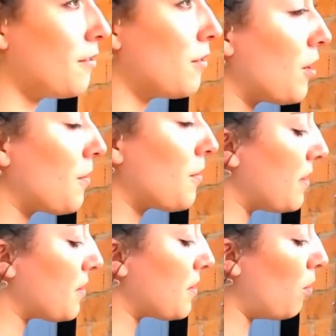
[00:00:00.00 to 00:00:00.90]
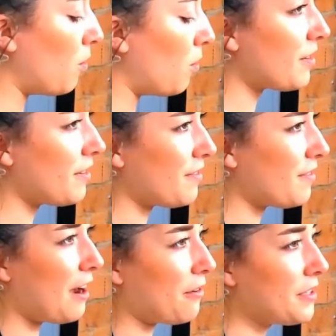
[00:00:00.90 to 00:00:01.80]
because all different
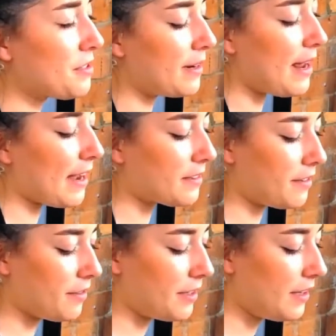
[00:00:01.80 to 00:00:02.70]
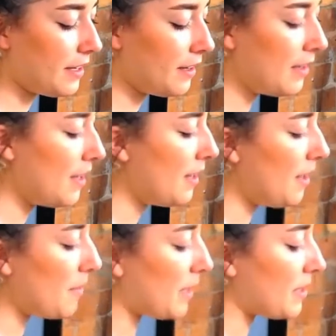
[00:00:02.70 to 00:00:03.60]
flours react differently.
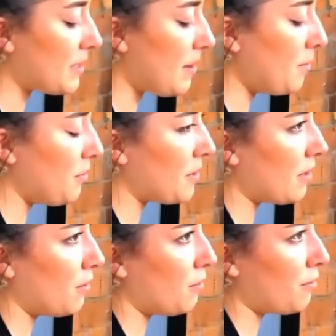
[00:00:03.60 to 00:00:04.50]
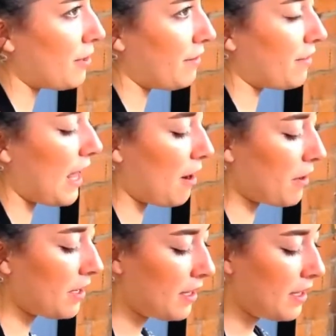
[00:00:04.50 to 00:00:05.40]
Because I'm using gluten-free
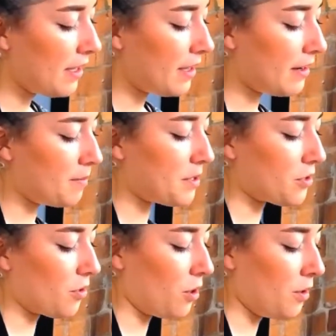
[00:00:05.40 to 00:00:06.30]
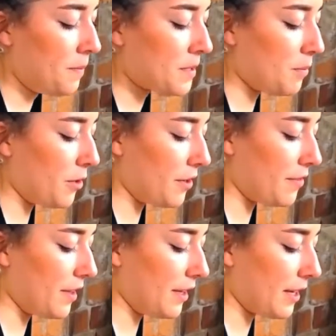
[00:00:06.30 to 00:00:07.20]
flour, it absorbs more of
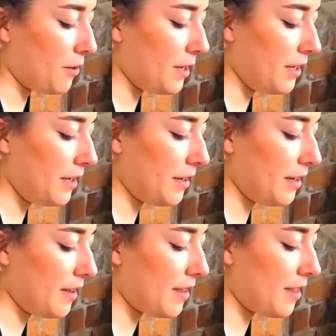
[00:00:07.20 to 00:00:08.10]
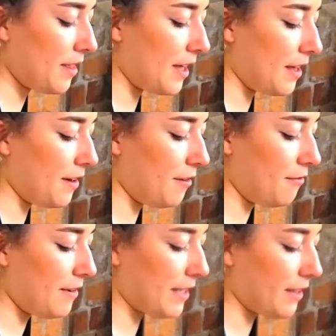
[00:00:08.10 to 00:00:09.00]
the liquid than
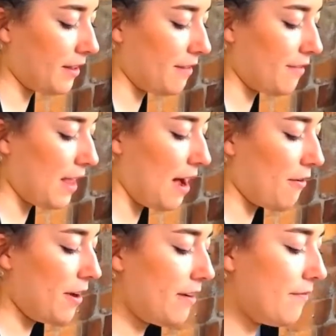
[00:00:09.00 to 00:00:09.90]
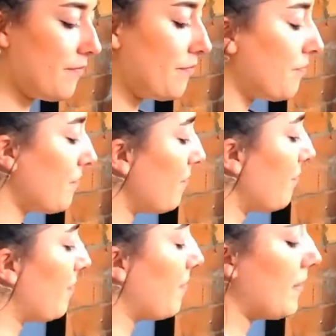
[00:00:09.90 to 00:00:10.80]
regular flour.
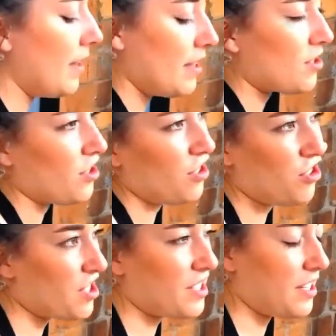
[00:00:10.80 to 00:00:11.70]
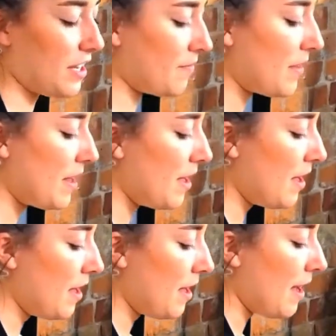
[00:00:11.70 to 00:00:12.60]
So you just see,
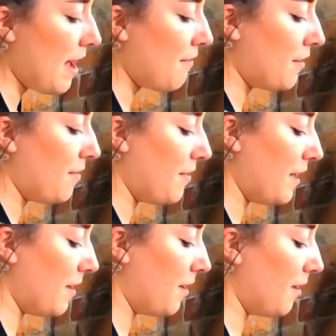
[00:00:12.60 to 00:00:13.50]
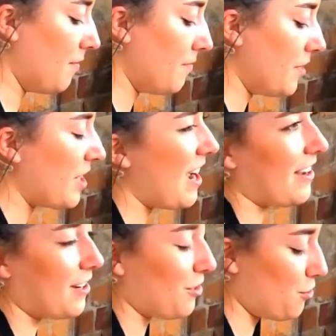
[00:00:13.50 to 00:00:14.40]
have a feel, you can't
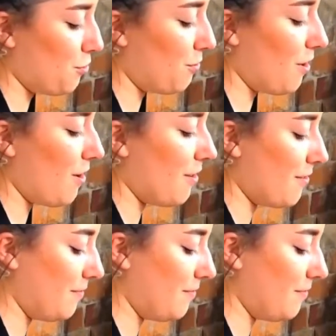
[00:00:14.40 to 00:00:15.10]
get it too wrong.